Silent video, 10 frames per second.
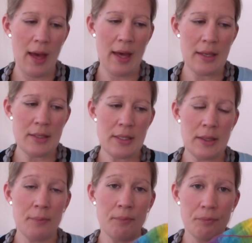and
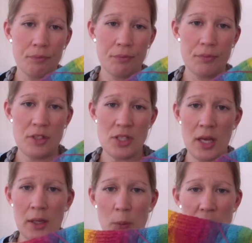
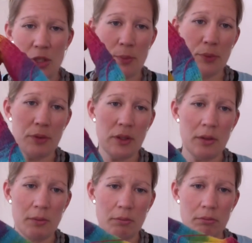decide where to put the
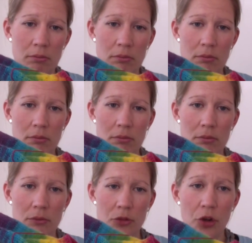
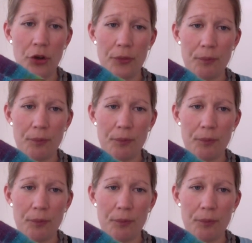toe.